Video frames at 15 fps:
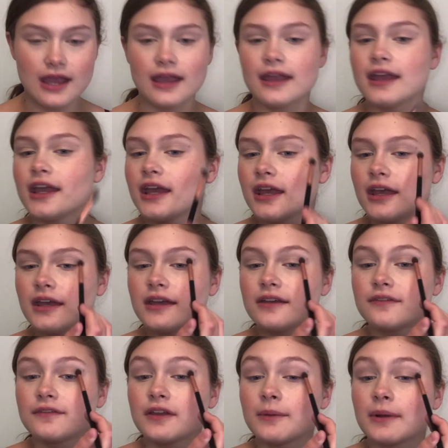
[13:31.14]

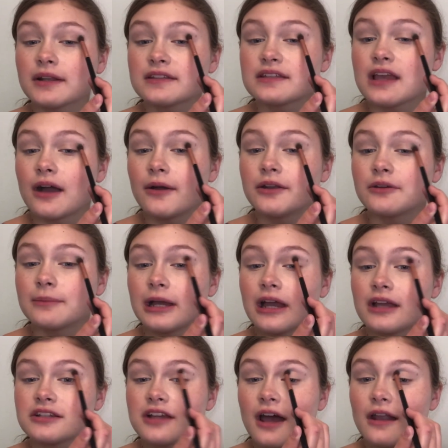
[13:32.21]
If you want to see how I do my
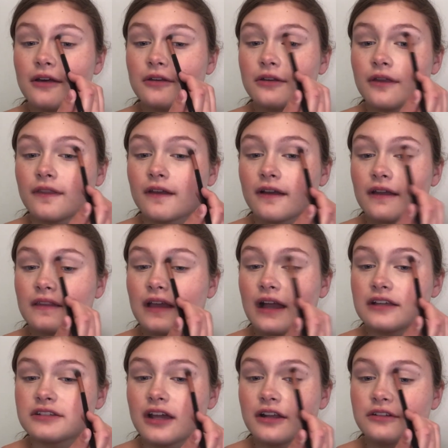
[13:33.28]
eyeshadow, you can look at the
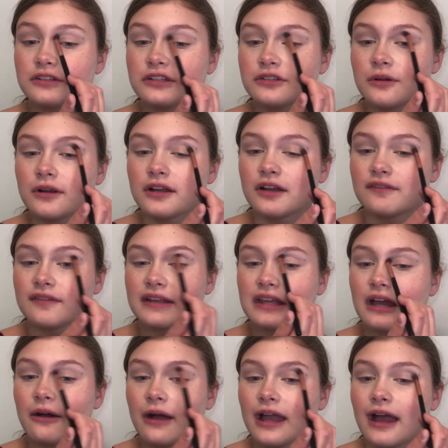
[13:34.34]
eyeshadow tutorial
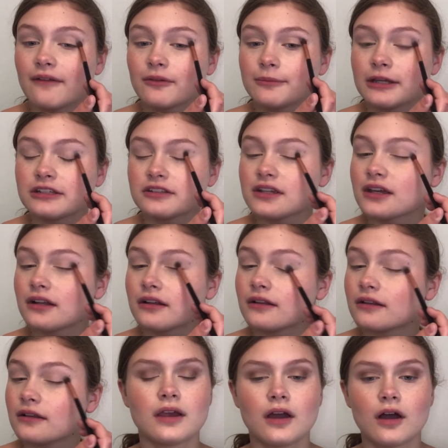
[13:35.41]
video I have on my channel.
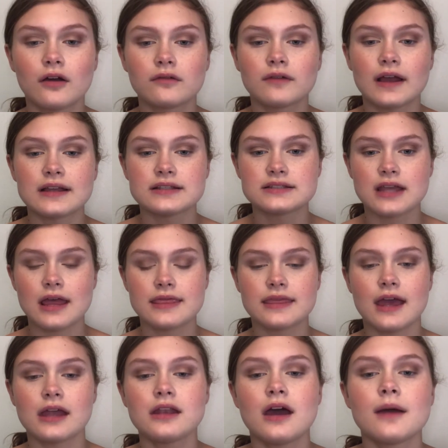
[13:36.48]
Alright, and
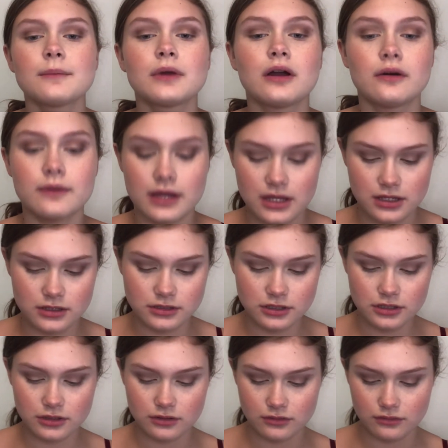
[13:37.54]
then I'm going
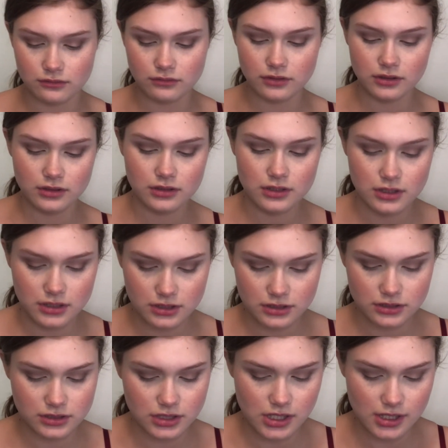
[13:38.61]
to
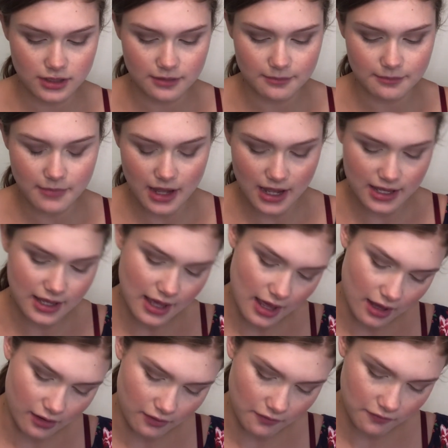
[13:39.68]
take my
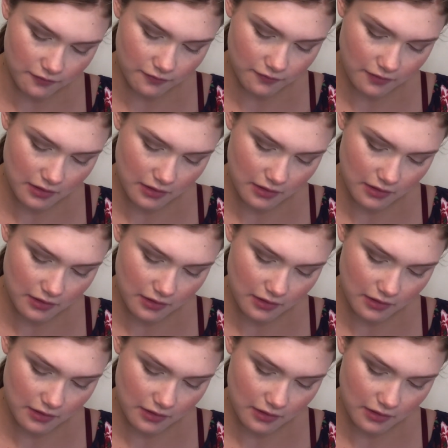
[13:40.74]
e.l.f.